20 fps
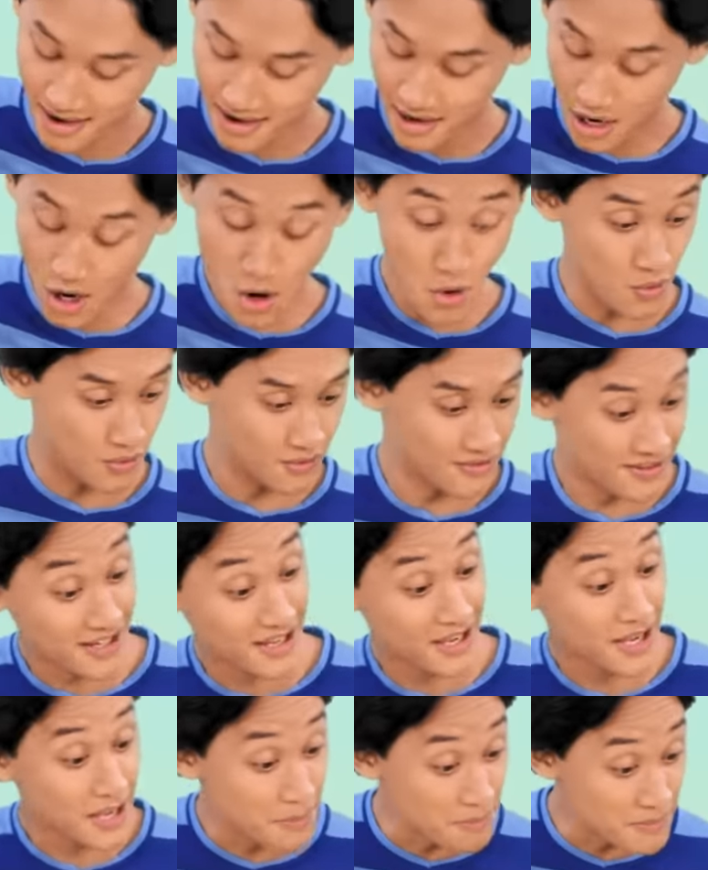Oh!
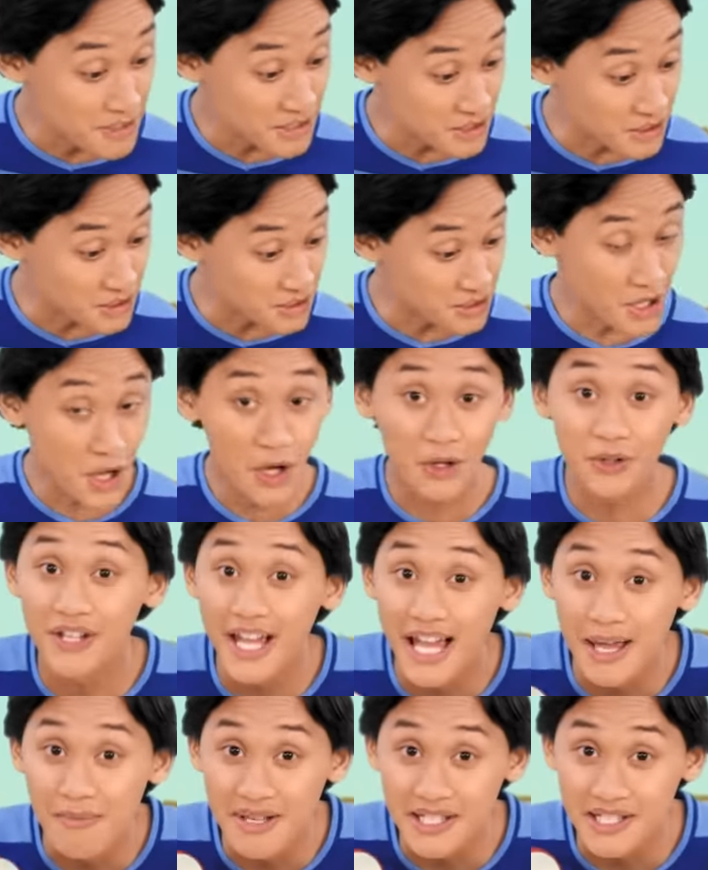Mr. Salt
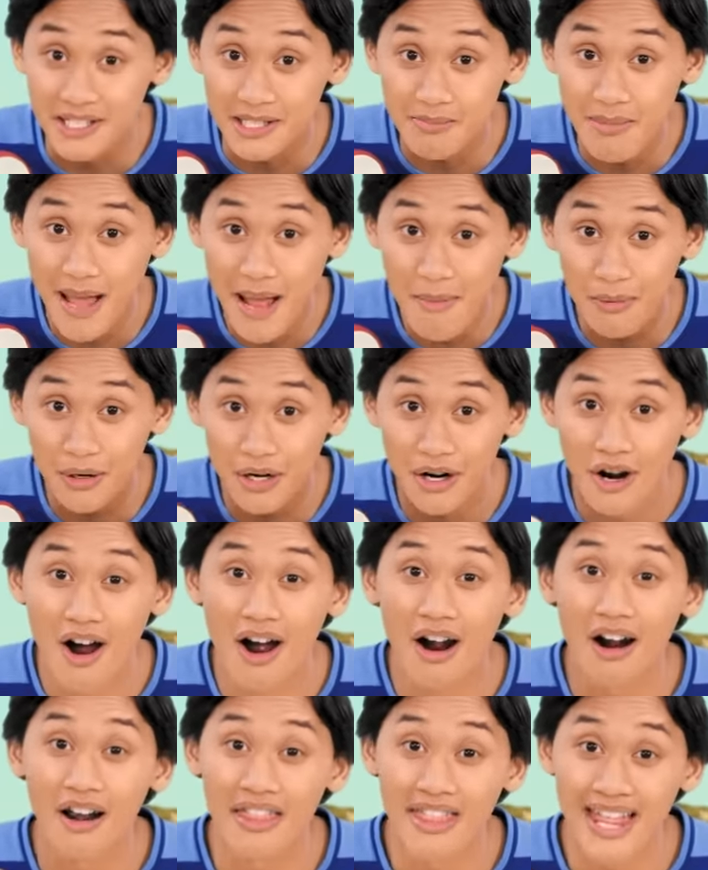and Mrs. Pepper
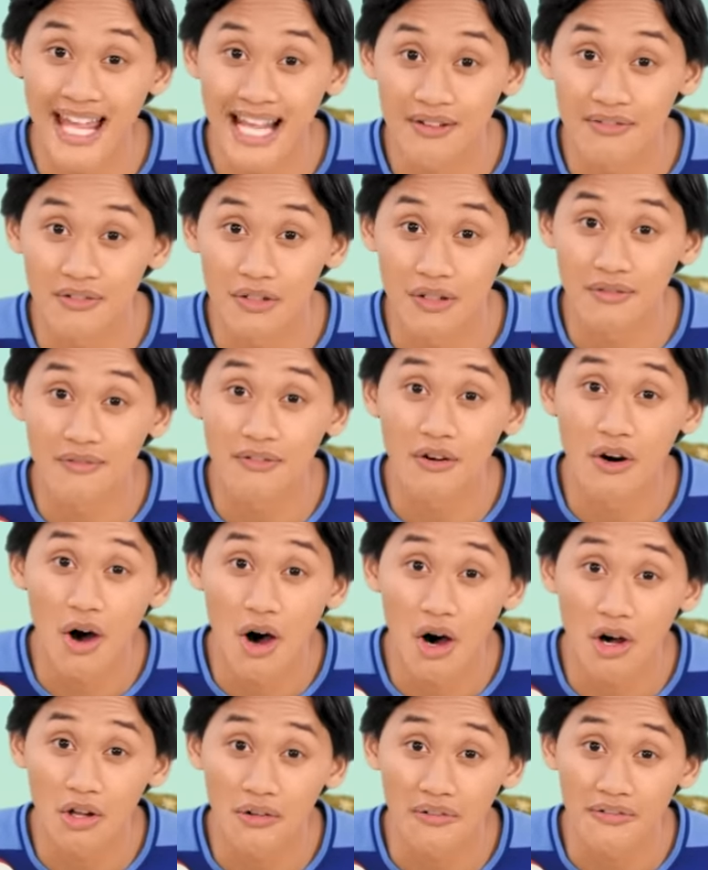are thankful for
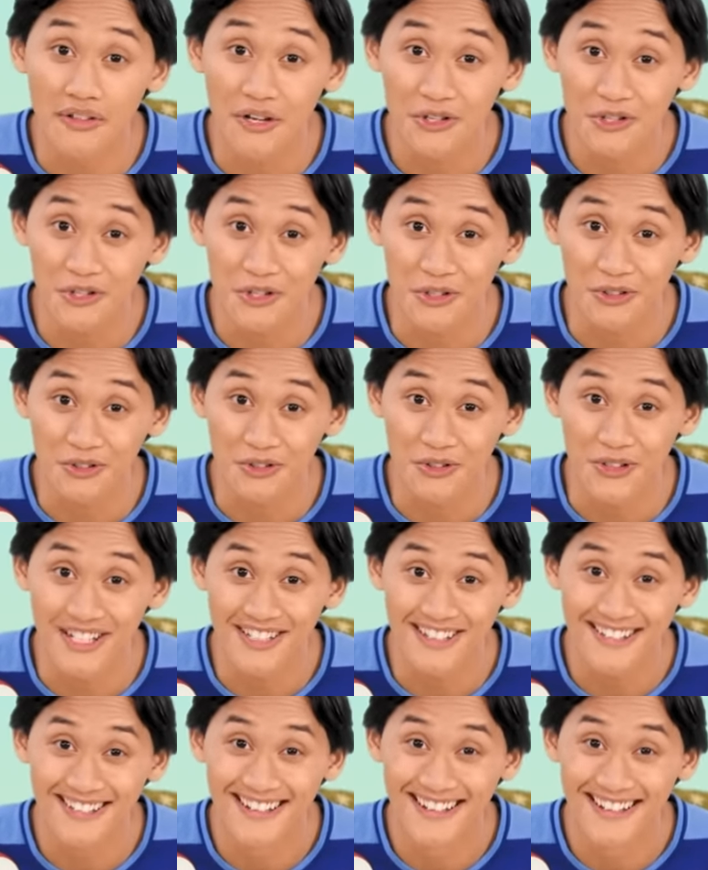all of their children.